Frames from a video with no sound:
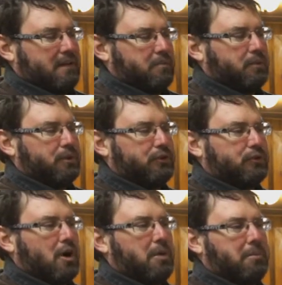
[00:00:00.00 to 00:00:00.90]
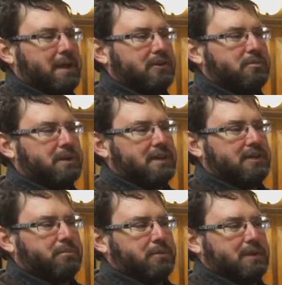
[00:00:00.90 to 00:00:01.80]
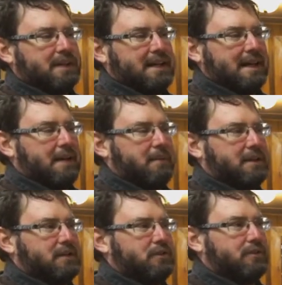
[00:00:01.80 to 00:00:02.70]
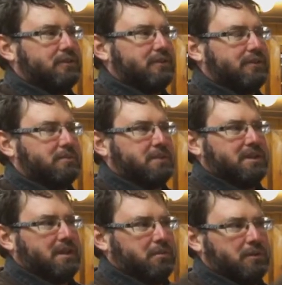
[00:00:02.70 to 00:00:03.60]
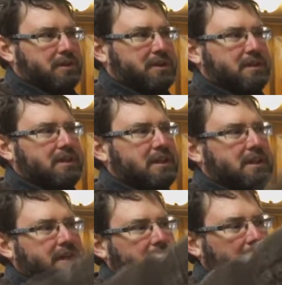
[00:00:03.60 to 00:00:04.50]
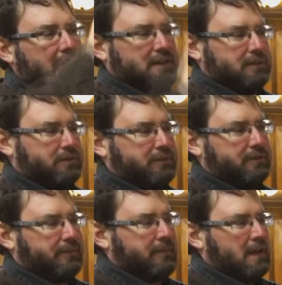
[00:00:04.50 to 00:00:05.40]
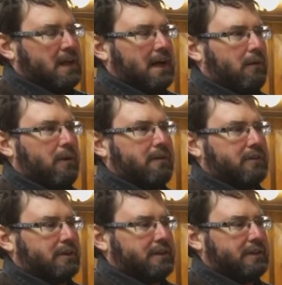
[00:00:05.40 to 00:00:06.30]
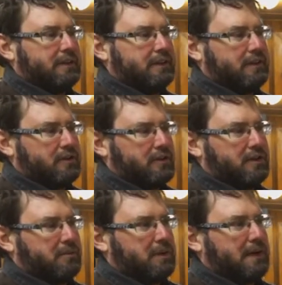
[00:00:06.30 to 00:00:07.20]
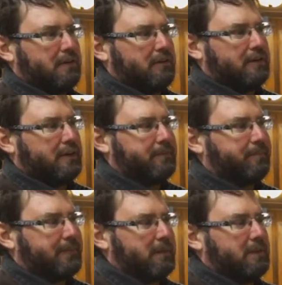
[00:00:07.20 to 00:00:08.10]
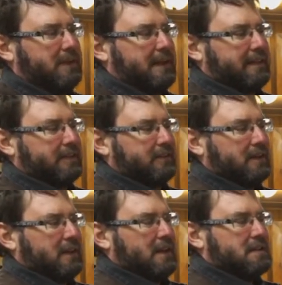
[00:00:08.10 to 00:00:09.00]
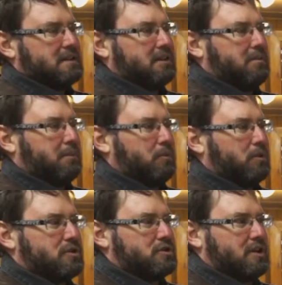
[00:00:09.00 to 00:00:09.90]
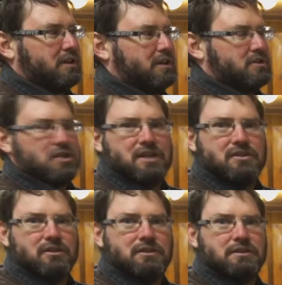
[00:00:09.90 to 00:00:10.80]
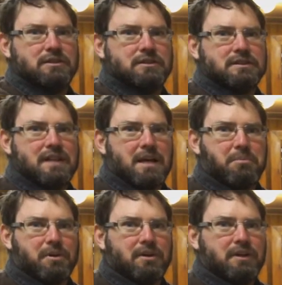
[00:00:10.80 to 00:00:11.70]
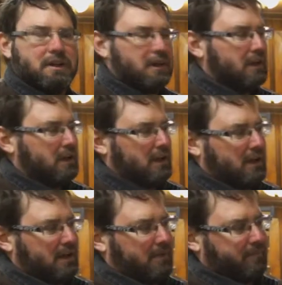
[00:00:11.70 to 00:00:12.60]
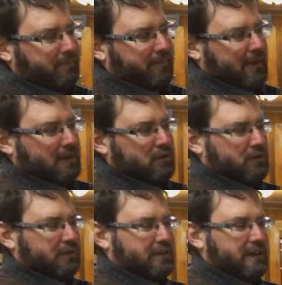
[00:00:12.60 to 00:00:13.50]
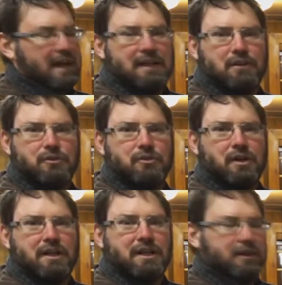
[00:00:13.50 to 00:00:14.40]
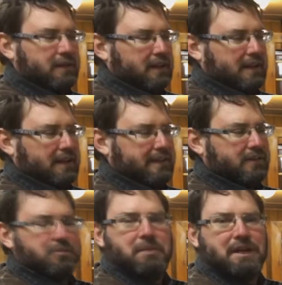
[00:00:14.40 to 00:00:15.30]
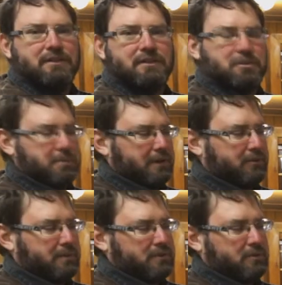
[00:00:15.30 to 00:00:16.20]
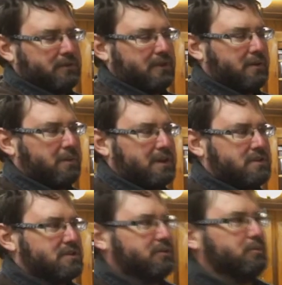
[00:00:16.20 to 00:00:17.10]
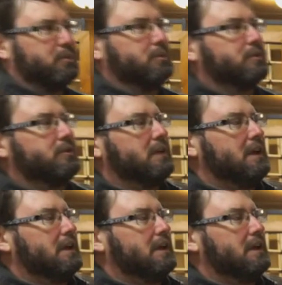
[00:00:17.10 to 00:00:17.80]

a real strong base, but it is pretty dynamic, and you can see some of the deadwood and the hollows. However, turning it around, I really like this. It's a little bit gentle taper, and you can see the hollow trunk here, and I like this base a little better, especially once I arrange these roots.